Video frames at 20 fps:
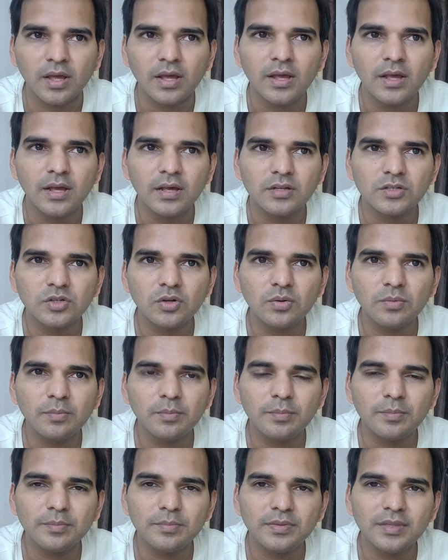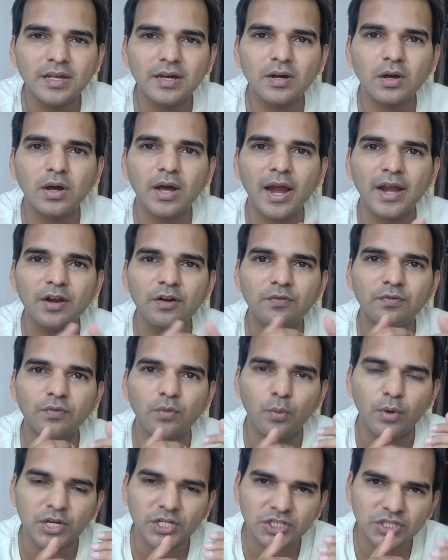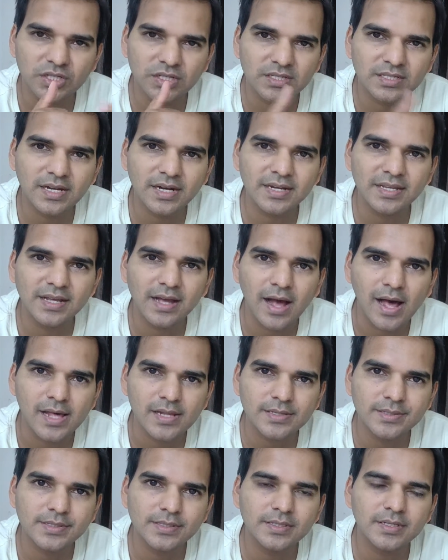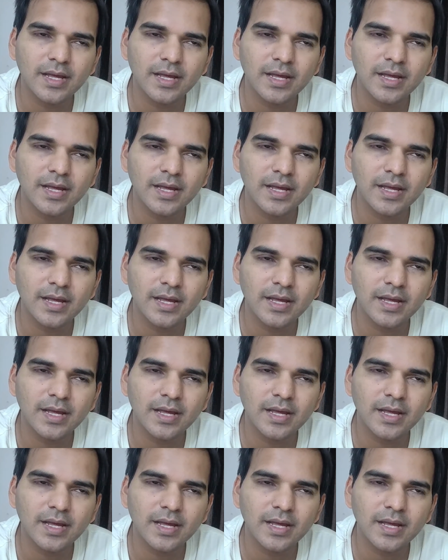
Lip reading: So the kind of questions that he asks,